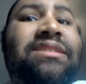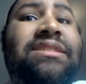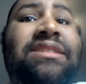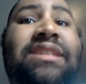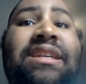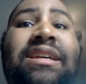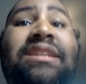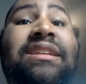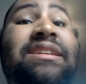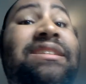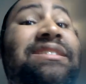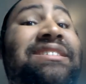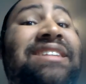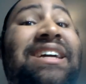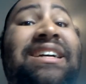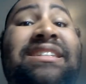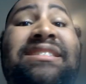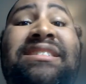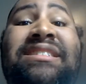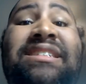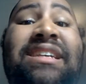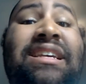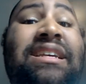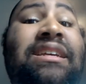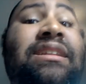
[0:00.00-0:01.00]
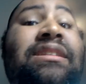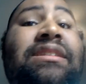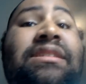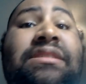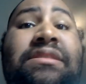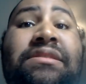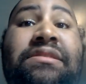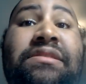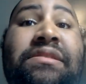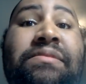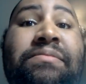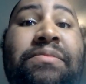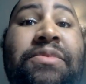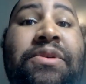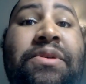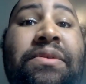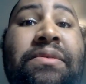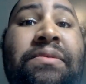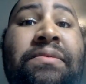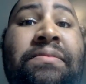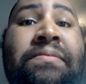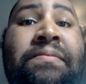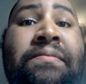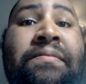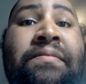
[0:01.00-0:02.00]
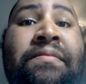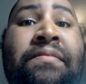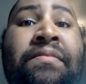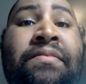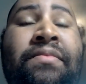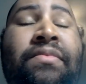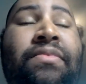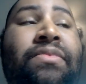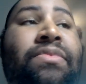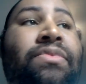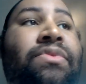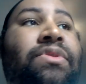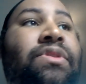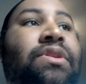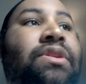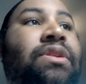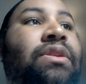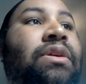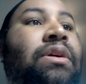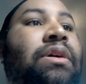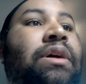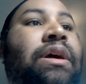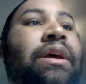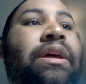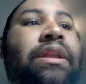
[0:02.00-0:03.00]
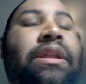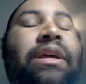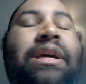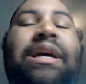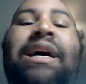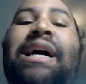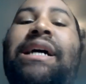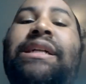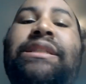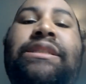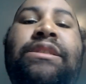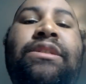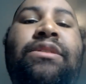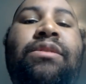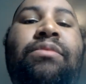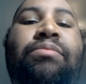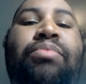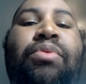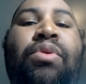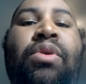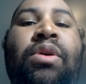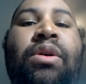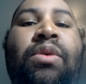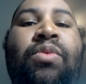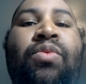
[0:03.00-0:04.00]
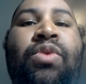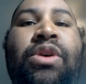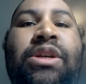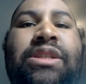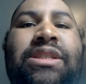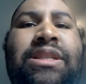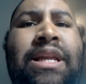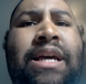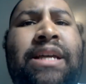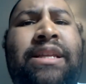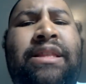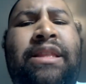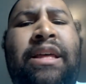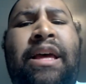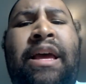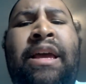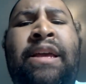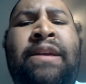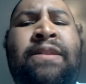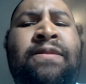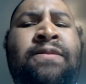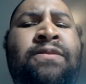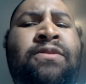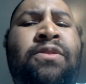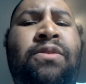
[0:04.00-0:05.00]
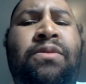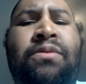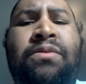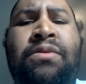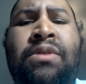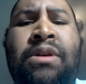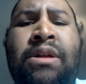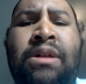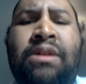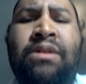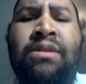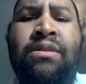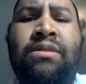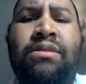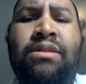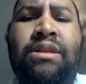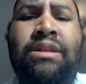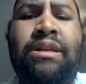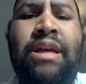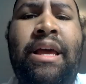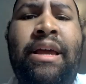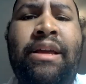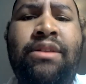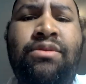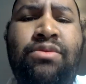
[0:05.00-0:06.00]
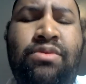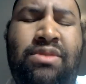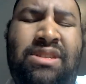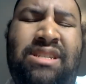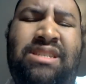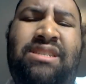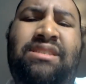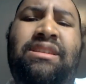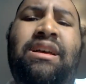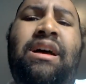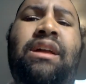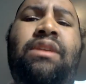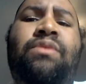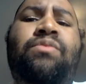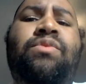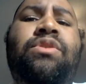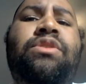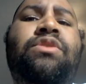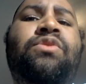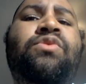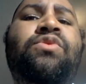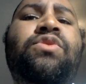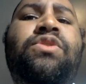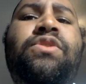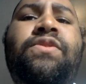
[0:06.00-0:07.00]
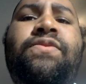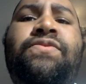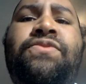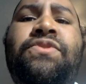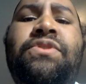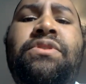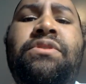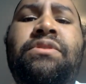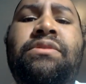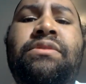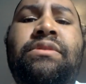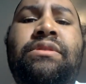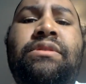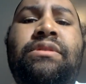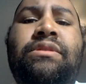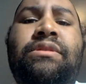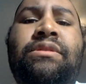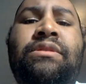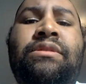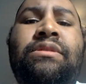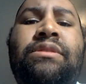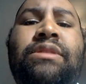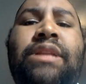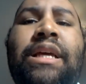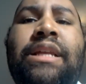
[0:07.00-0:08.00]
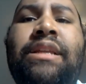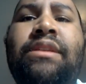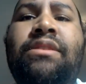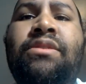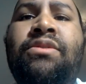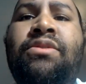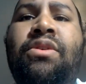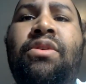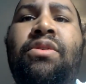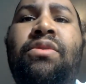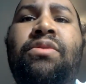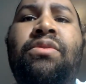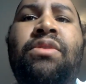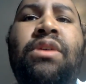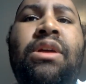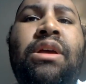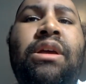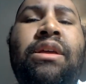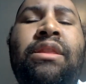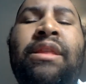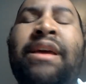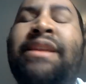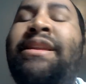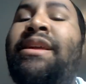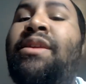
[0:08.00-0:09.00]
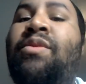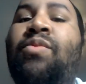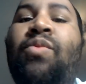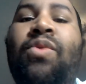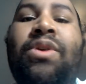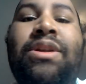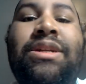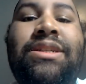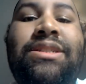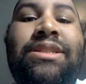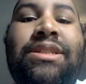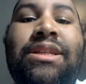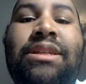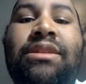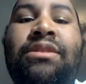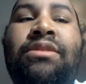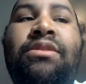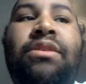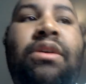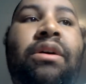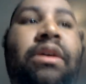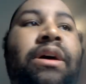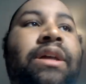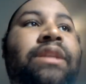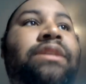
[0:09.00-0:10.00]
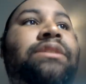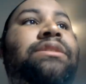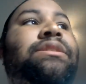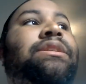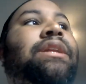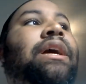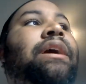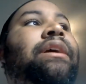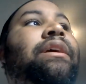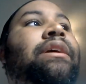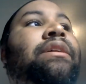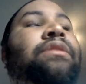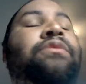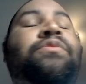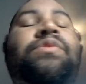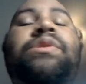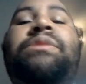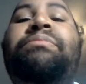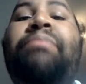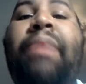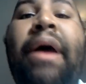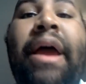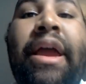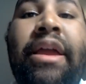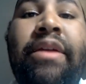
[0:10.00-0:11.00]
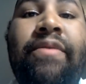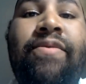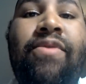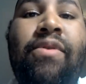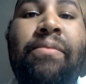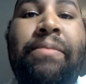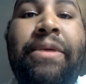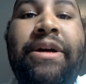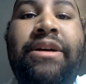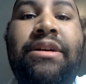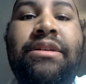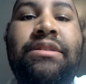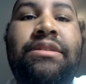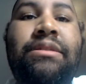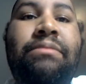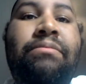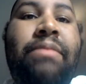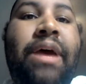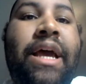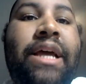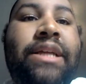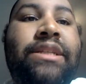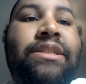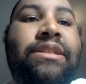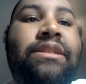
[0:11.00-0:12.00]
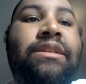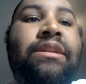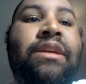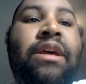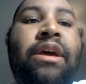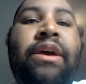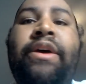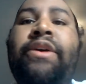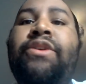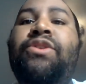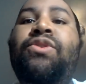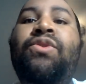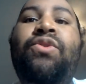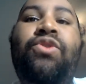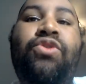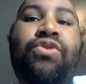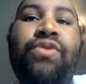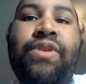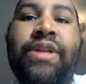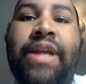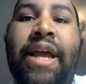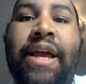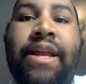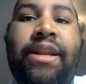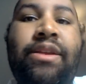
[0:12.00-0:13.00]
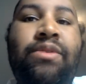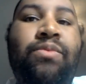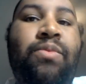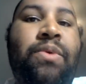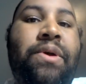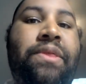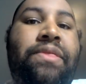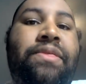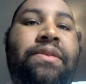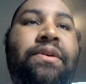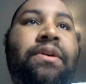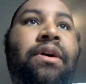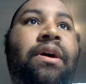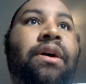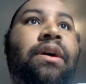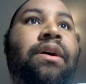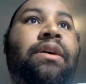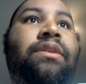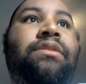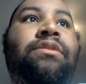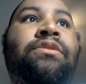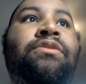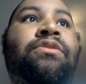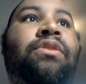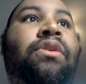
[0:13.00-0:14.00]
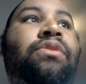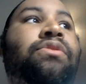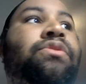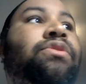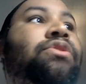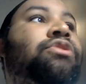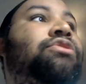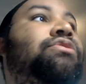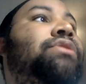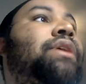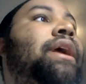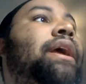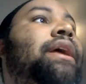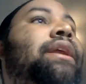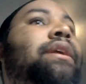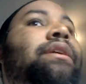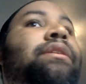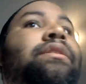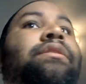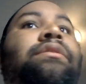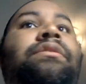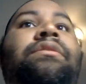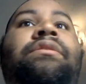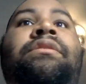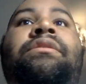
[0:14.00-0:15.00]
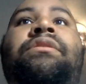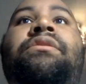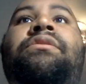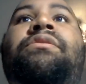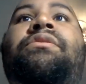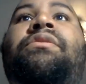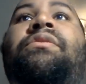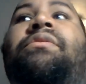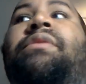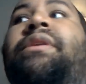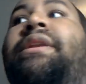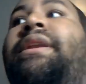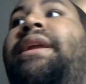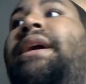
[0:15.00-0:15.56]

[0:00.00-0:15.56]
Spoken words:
saying he's not saying this to me. You know, and it got to the point where it's like the angels that sided with Lucifer, they didn't want to, you know, and it's like, and it was painful because imagine you created with, and